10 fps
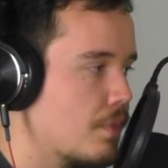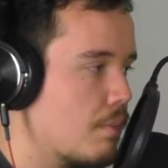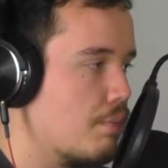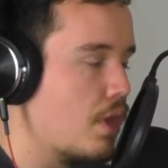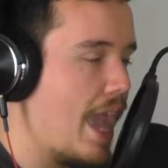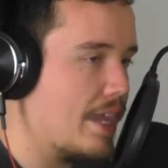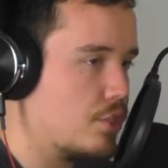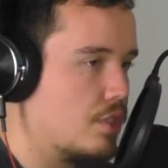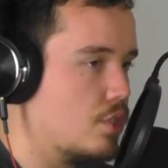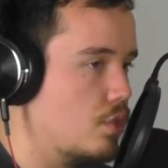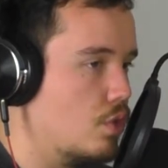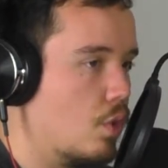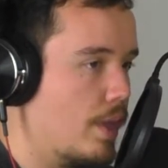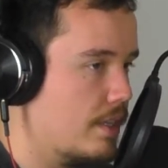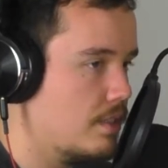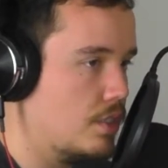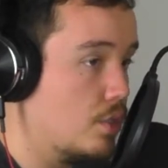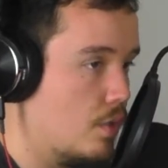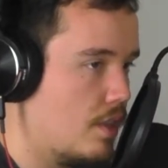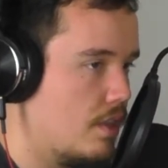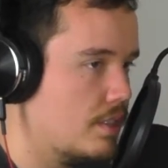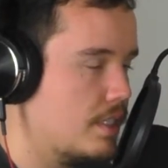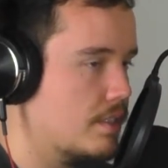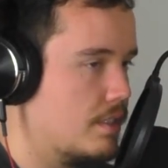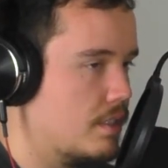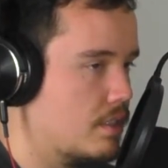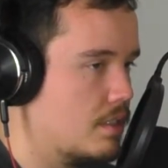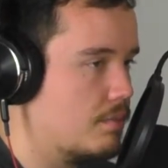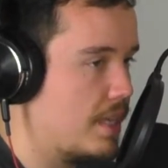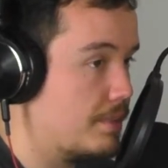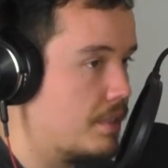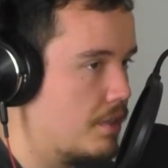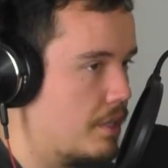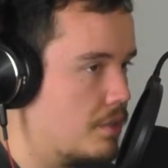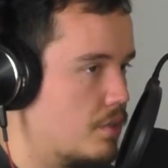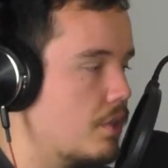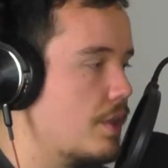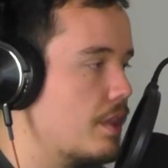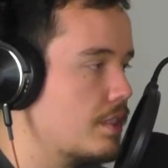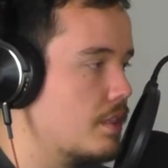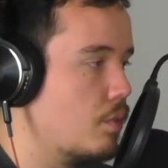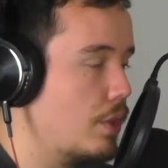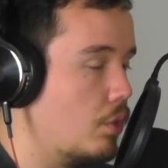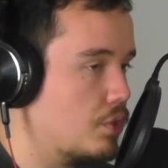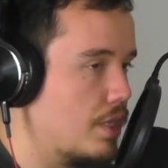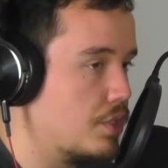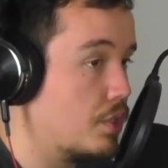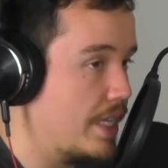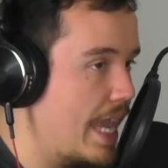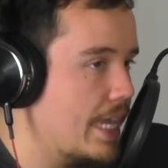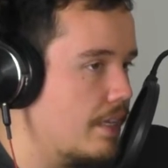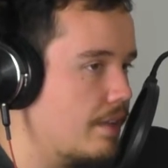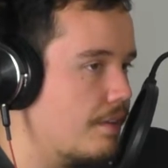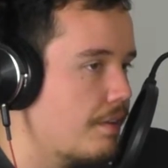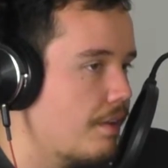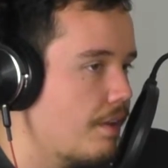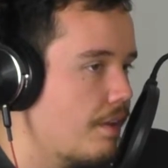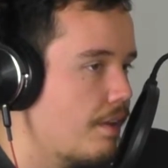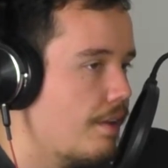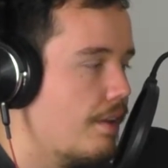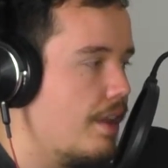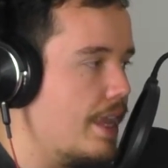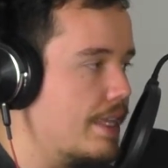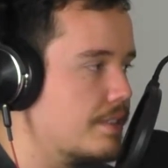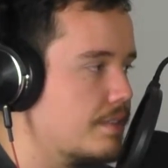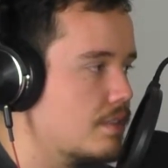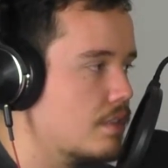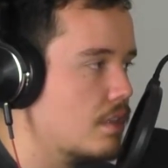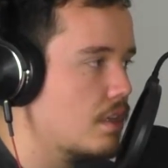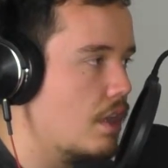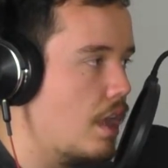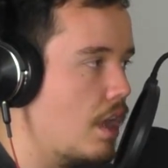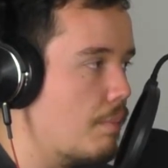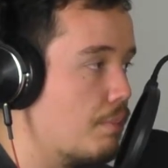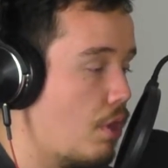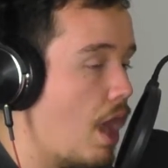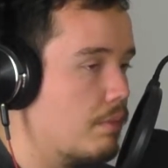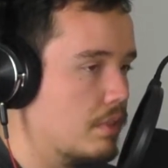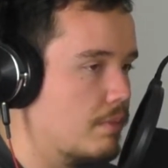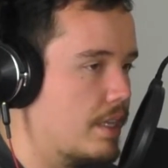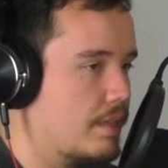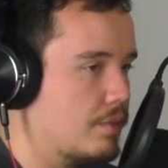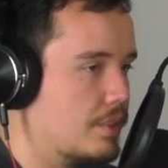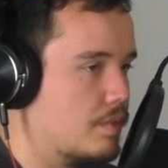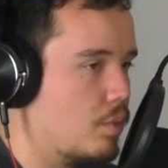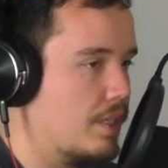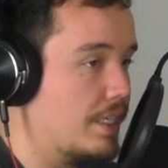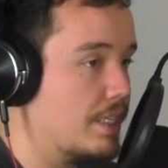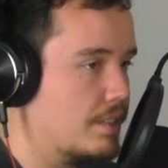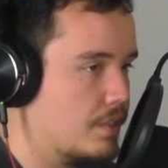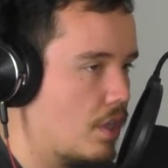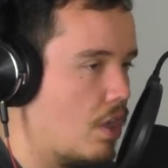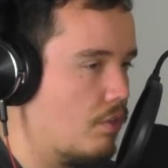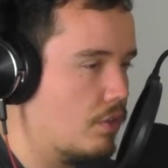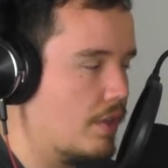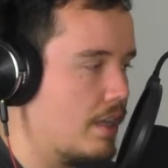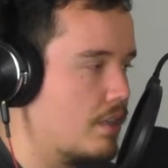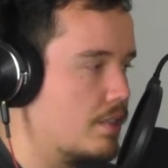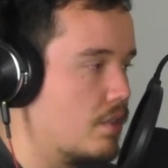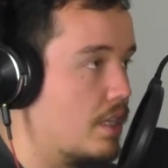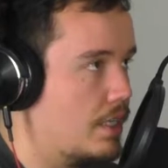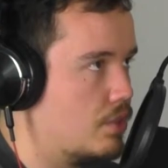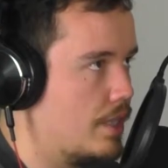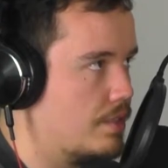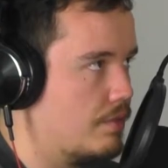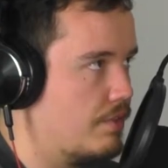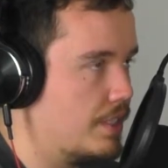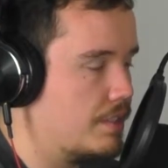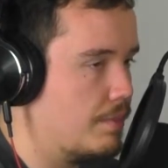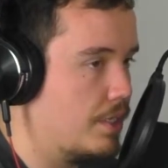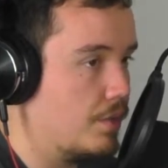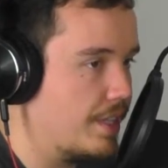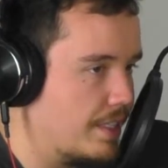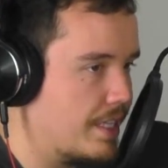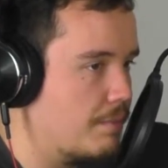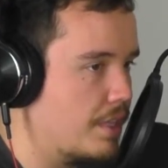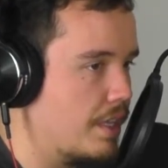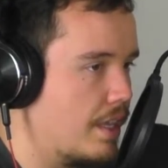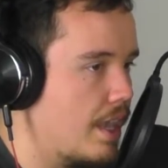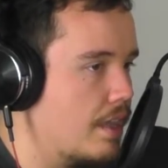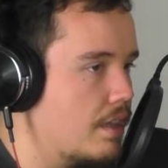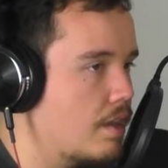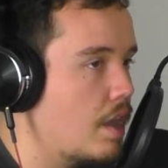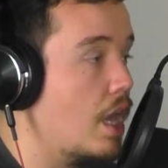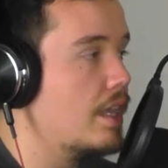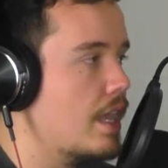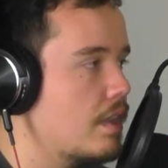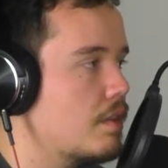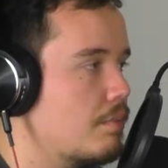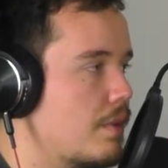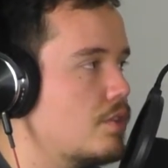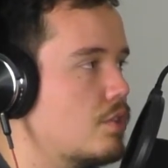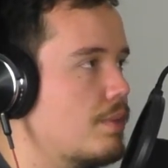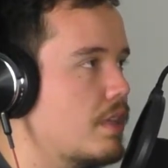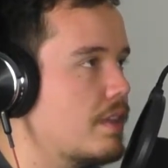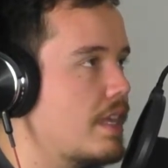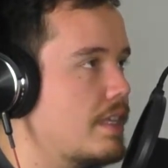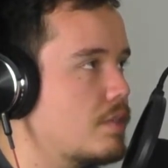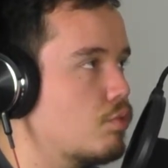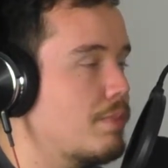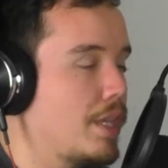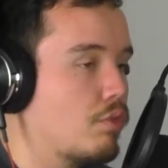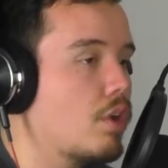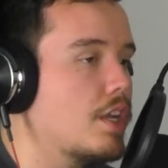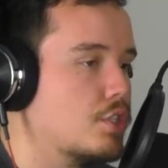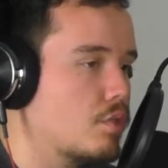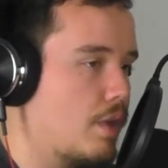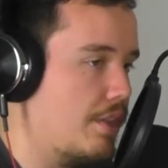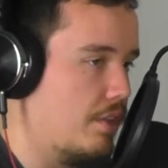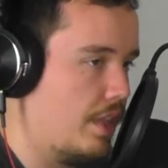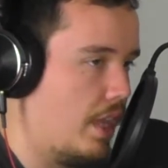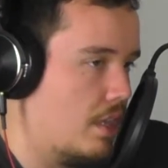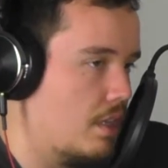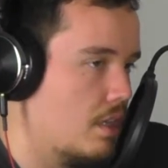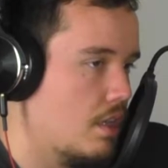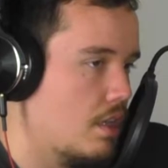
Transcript: brash and too quick to do things, he doesn't sometimes think things through, and thus when Ultron's created, it's a problem, and it was one he didn't solve correctly. So then he tries to fix it by doing the same thing again, the issue being that he's being rushed rather than